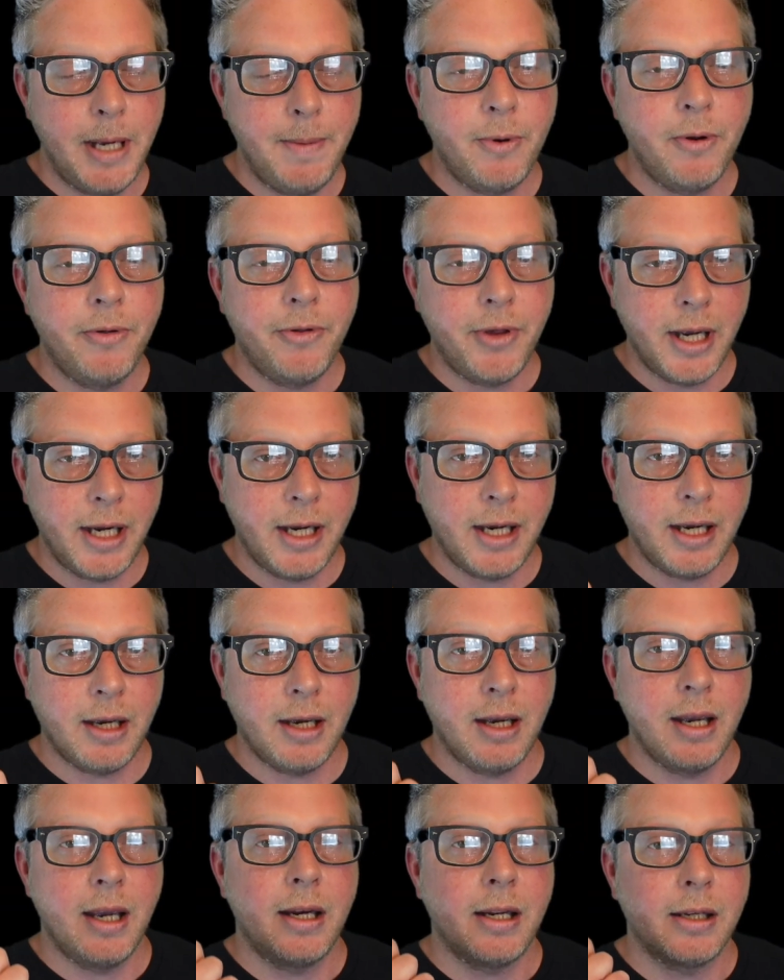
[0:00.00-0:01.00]
think
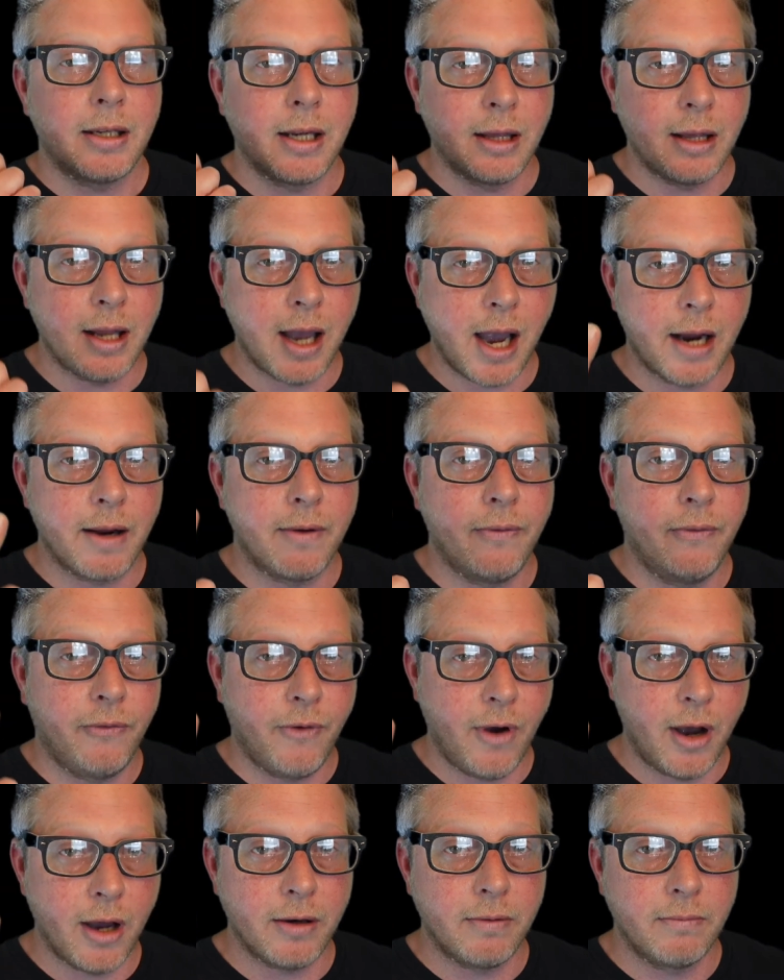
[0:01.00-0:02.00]
it is a lot of
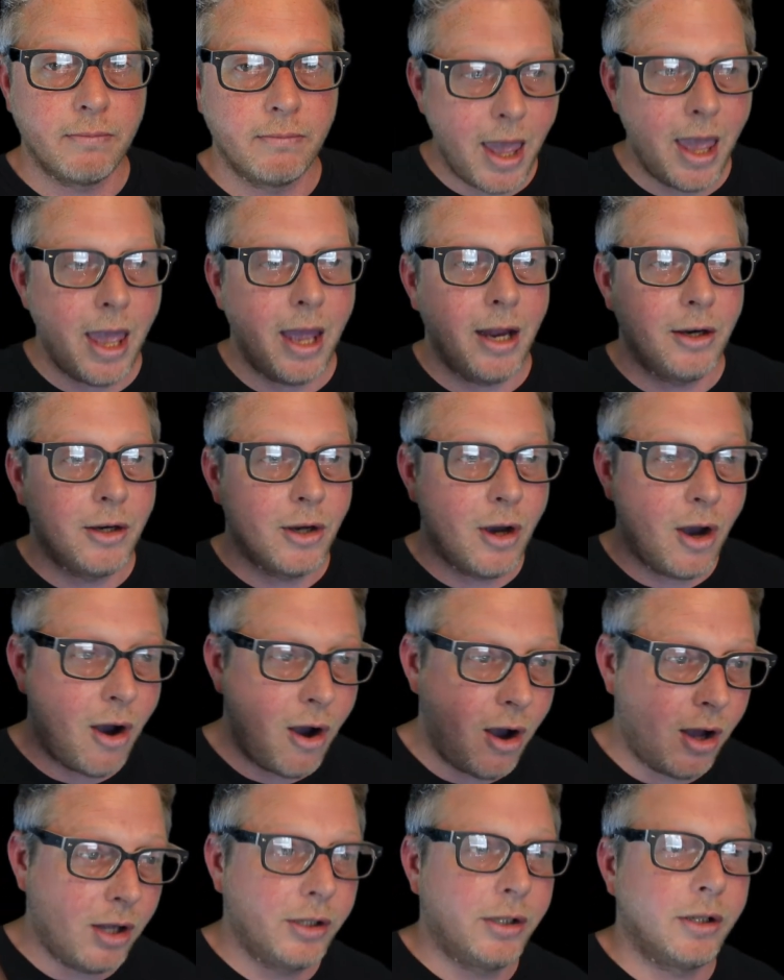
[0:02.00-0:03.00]
fun, and
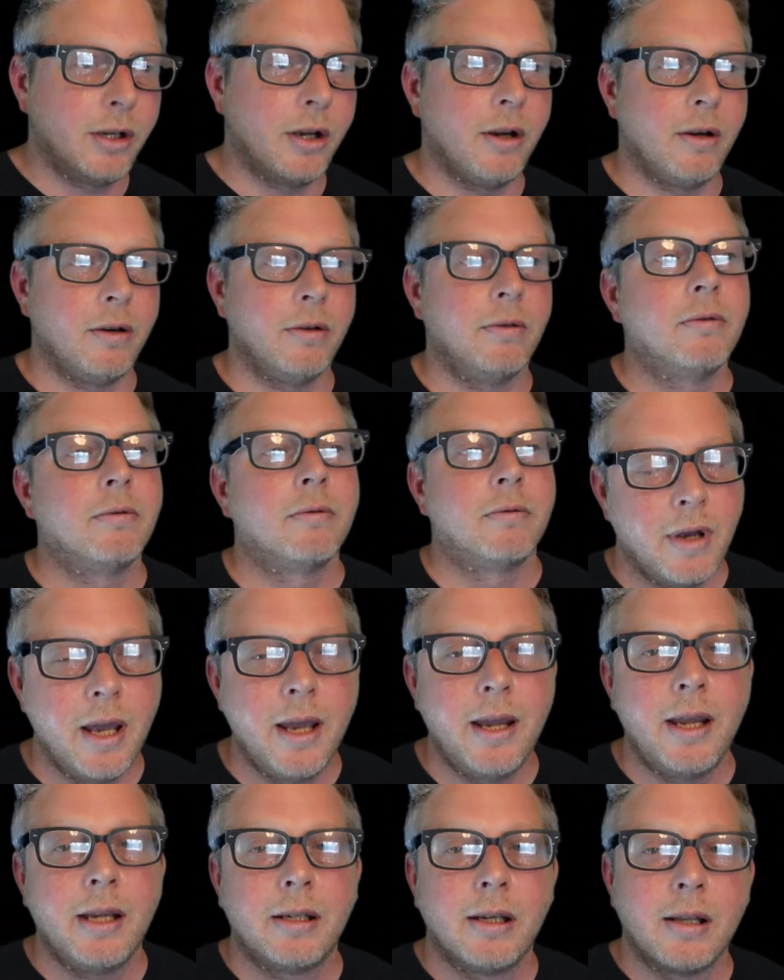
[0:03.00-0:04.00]
also
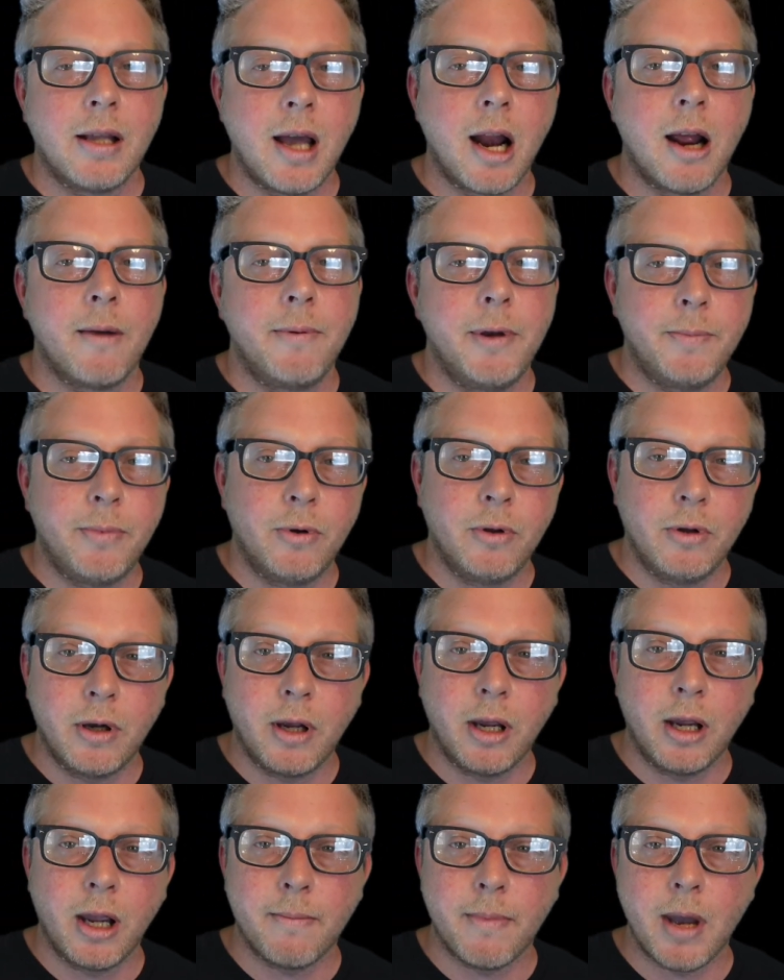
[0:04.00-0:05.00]
it gets a lot of people
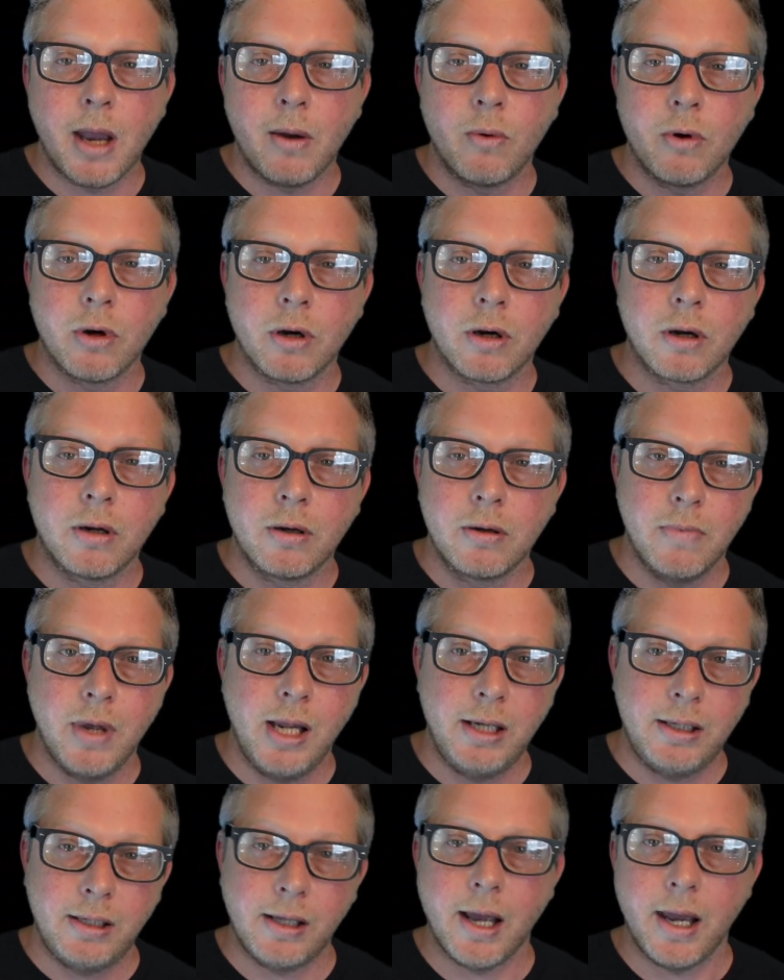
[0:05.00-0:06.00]
looking at my work.
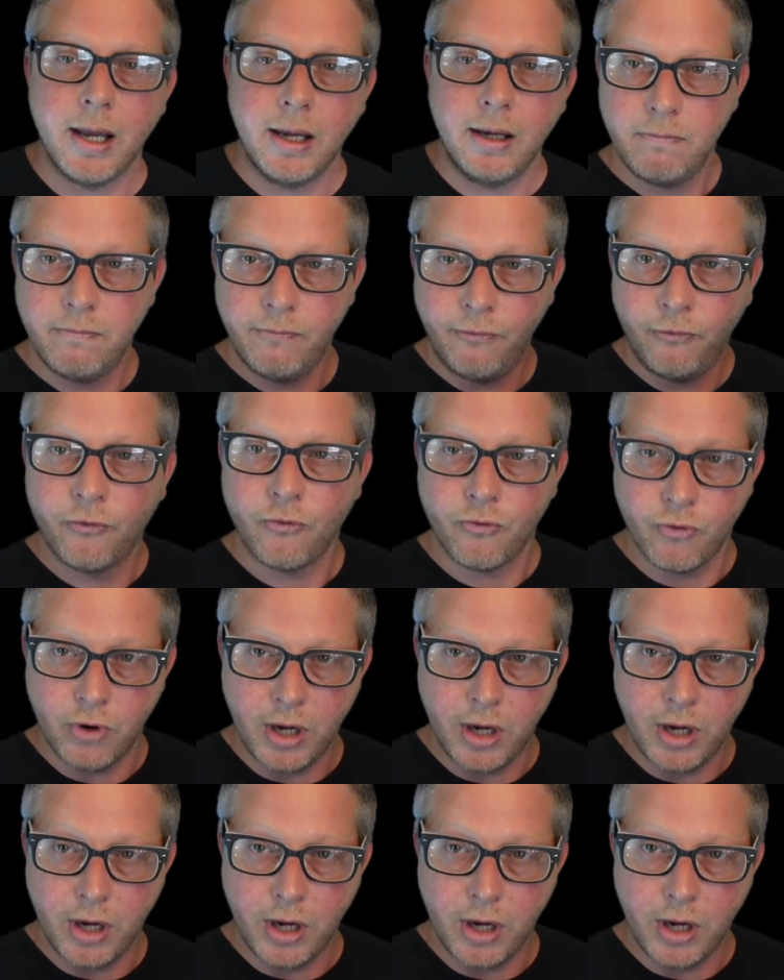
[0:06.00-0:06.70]
It's like free